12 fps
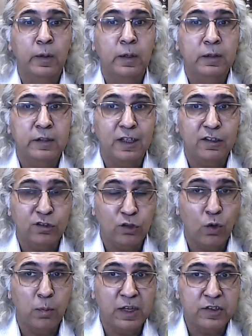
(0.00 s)
that
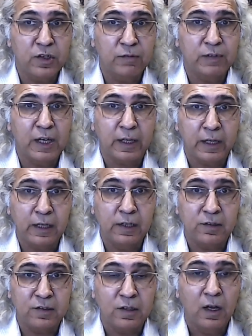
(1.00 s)
so much of the
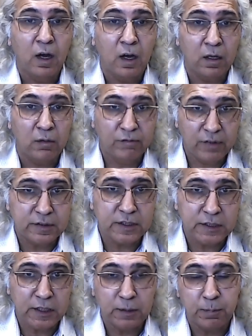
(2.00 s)
ills are
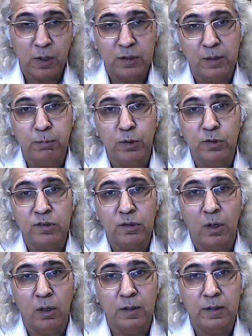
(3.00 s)
visited upon the
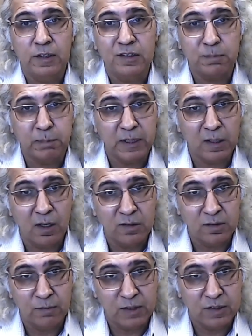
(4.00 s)
post-colonies
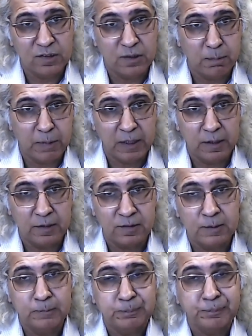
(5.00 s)
because of this
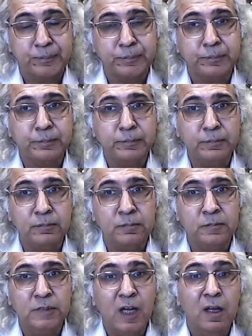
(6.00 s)
dependence,
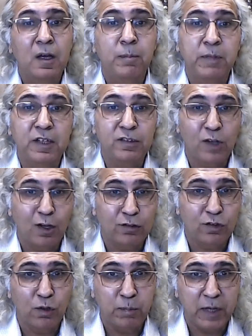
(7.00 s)
please
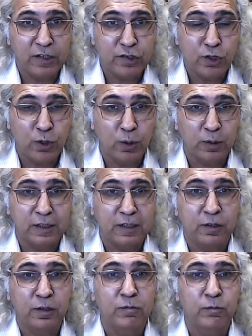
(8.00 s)
also make sure that
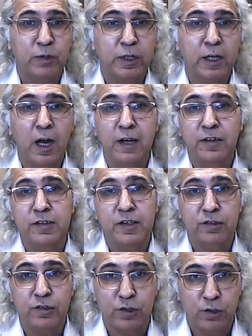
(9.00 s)
we can't
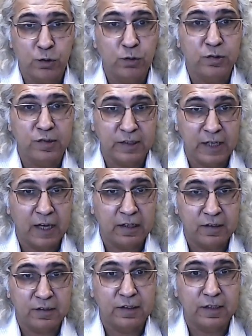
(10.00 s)
just use
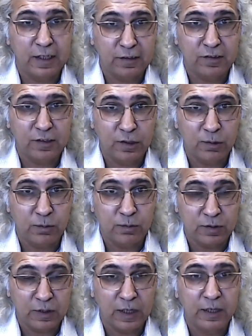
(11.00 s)
that as an
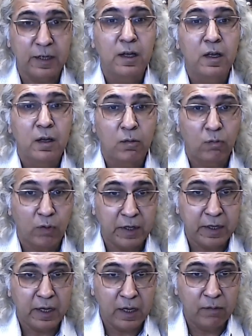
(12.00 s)
excuse, right?
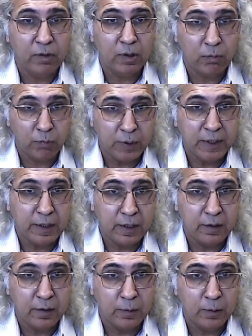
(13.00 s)
Whatever we
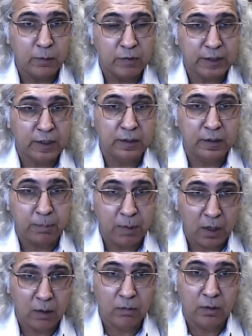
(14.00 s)
can do within the
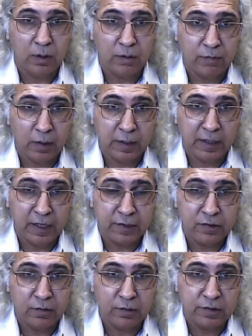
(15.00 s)
power of our
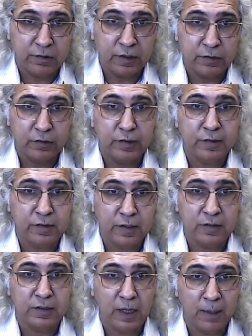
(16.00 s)
national structures
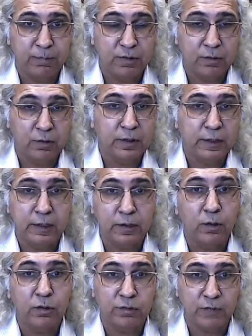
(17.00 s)
is absolutely, it
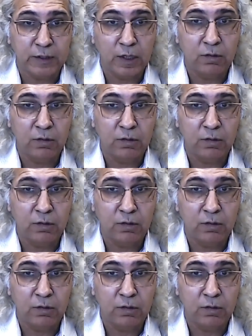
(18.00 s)
goes without